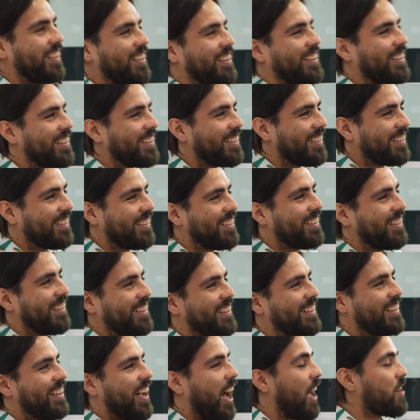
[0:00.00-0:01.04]
yeah, cause I
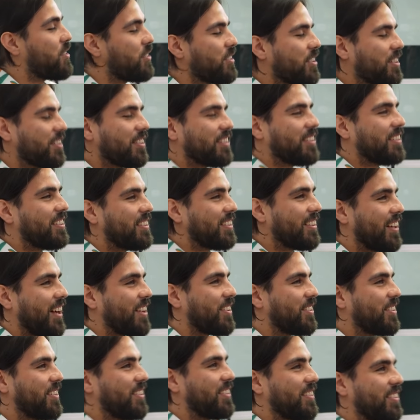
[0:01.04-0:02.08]
don't, yeah, cause I don't I've either. Never,
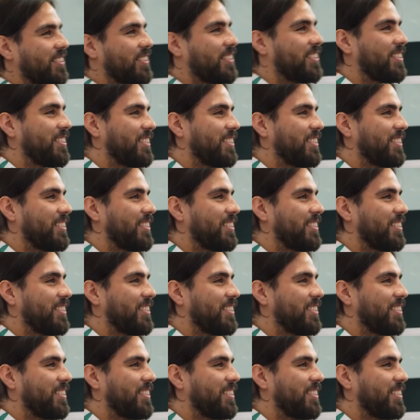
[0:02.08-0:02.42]
I don't either.